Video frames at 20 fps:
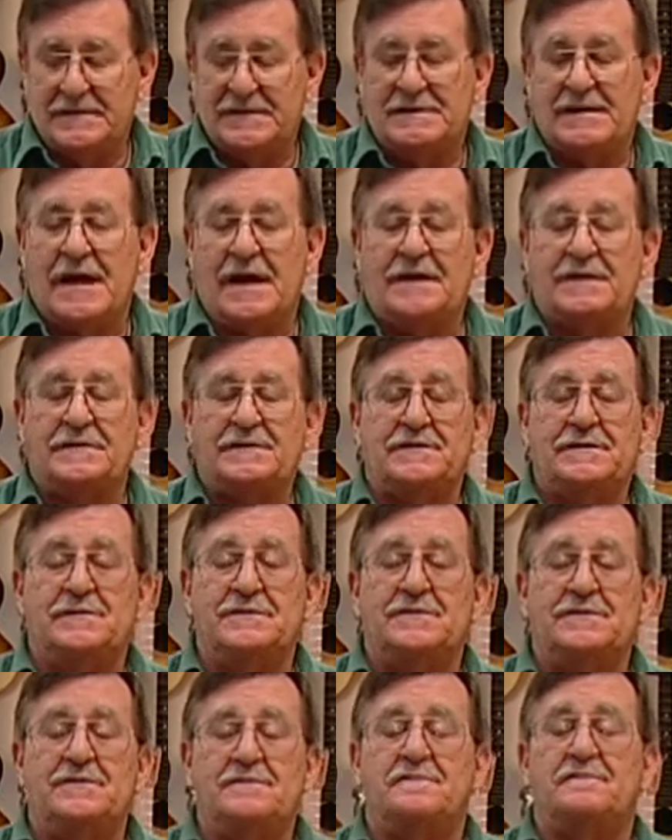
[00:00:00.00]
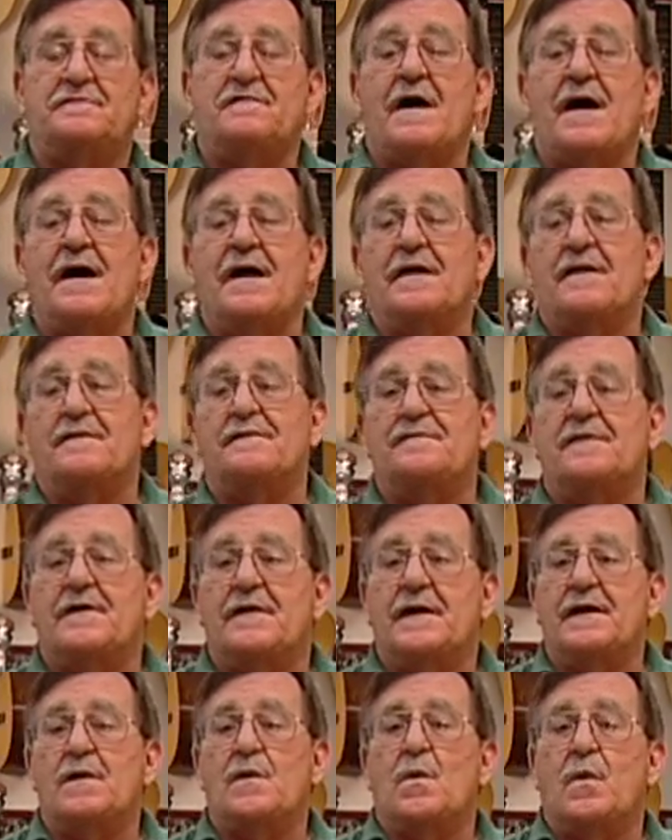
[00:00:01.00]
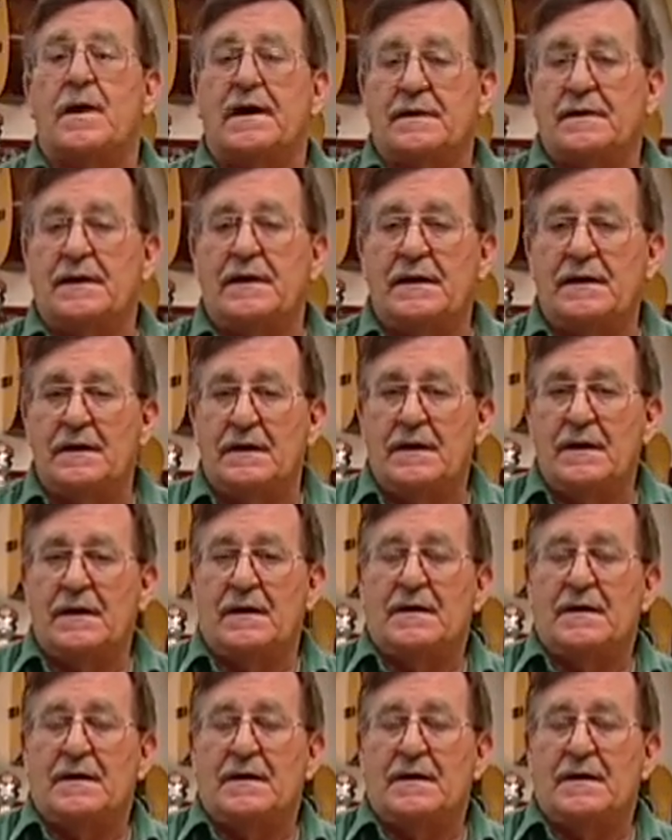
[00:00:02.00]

tend to file very quickly,